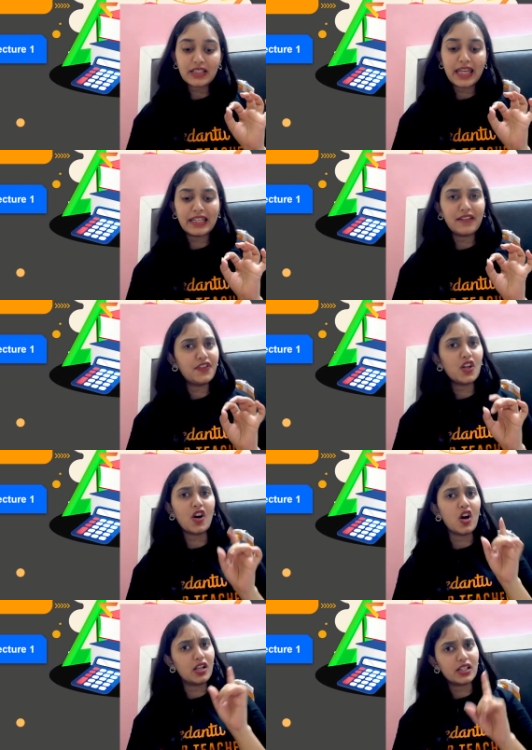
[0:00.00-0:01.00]
And if you're
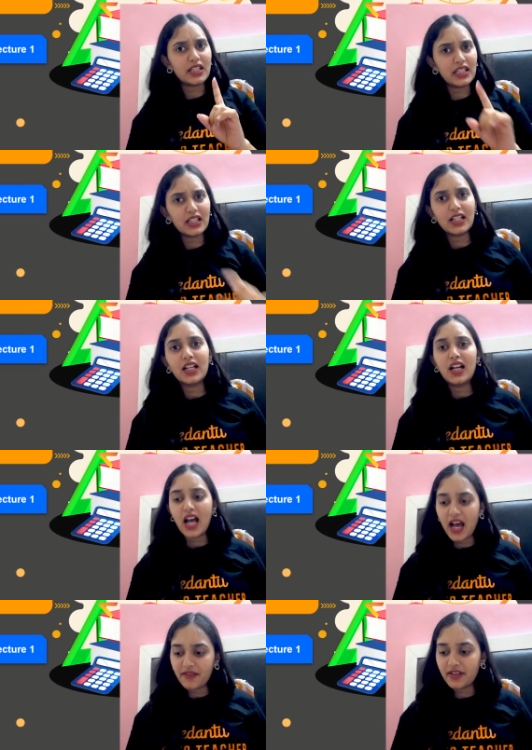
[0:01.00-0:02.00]
already
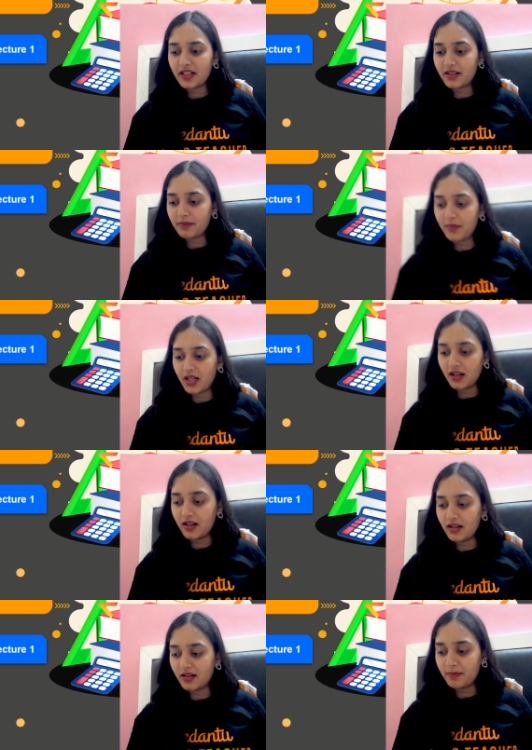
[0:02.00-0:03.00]
our
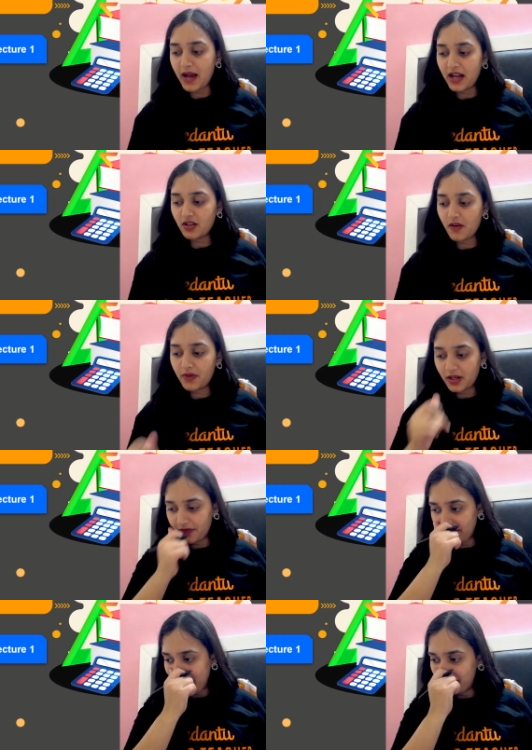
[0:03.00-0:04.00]
part of our
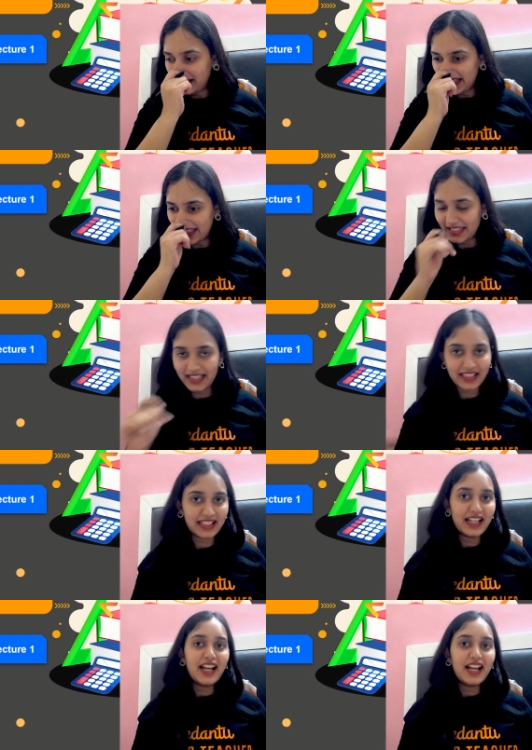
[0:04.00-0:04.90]
family, then